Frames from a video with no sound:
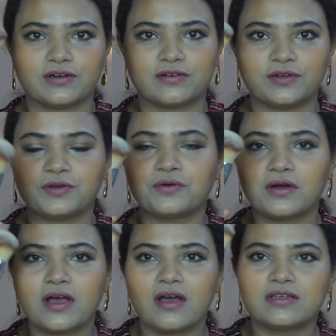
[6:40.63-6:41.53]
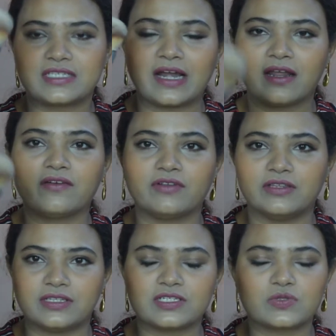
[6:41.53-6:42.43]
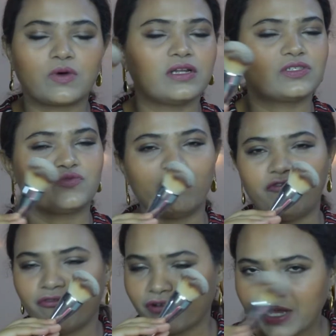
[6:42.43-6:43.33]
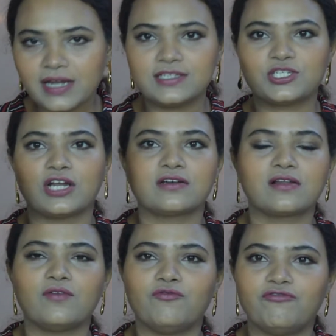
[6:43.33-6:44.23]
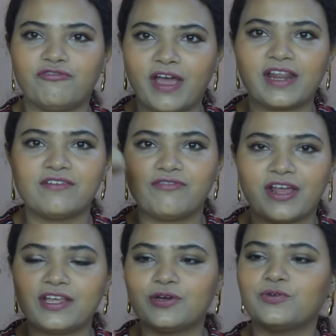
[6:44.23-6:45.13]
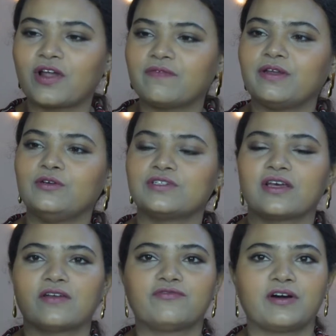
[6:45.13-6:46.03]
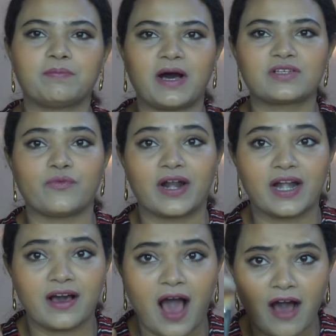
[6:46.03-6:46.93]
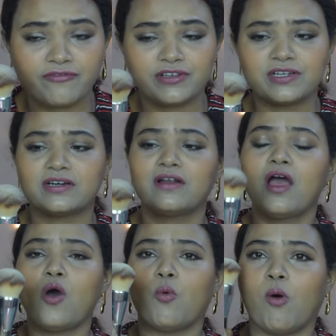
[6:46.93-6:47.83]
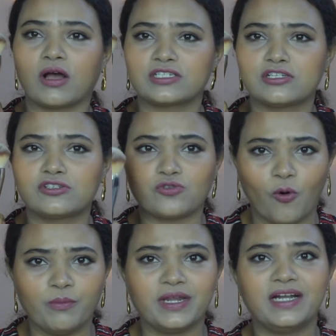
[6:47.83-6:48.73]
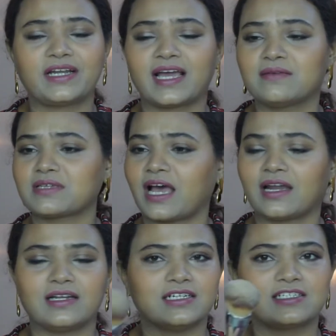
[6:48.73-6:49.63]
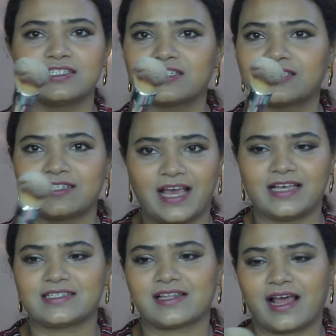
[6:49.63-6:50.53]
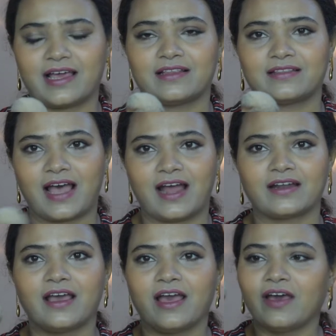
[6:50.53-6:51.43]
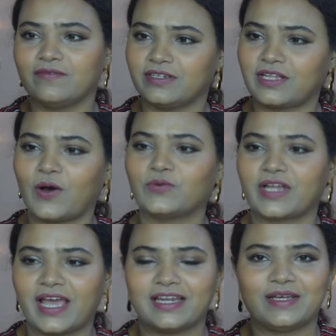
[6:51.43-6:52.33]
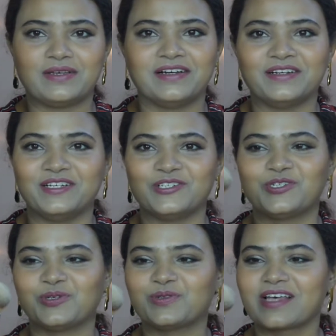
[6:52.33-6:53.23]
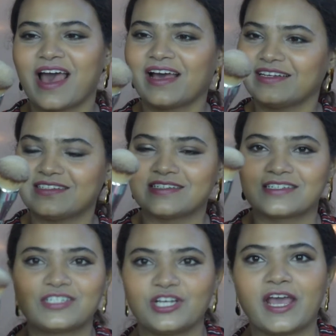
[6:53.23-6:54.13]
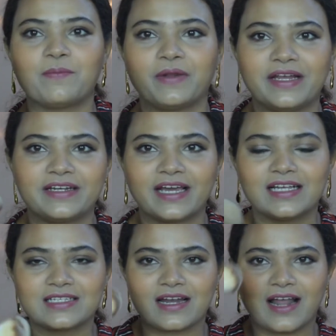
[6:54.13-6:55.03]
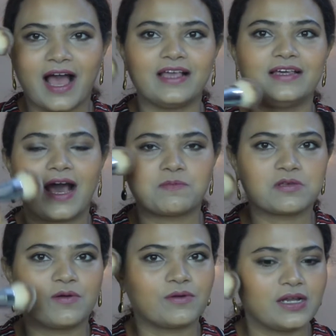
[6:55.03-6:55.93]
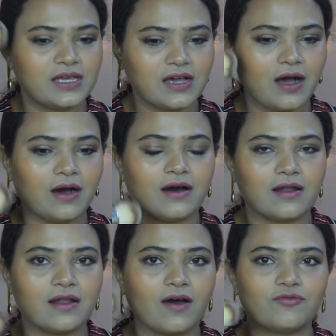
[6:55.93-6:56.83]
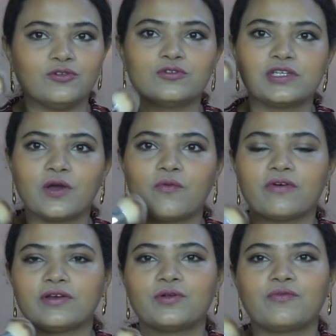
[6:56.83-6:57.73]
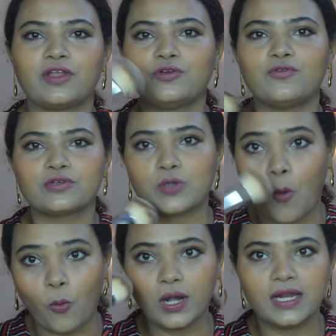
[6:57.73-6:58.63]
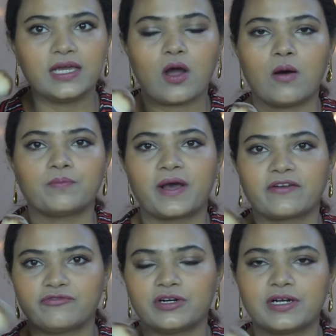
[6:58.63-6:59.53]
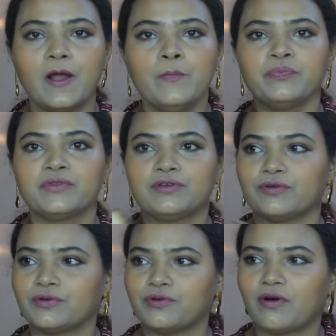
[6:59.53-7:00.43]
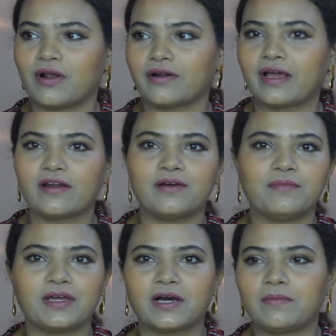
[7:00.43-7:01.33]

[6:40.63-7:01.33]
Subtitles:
you know, setting with this one. It's really gentle, very good. I've been using it for past 1.5 years, washed it so many times, and it just stays like that without any issues. It just shape retains, and I absolutely love using, you know, when you use only compact for, you know, your regular makeup,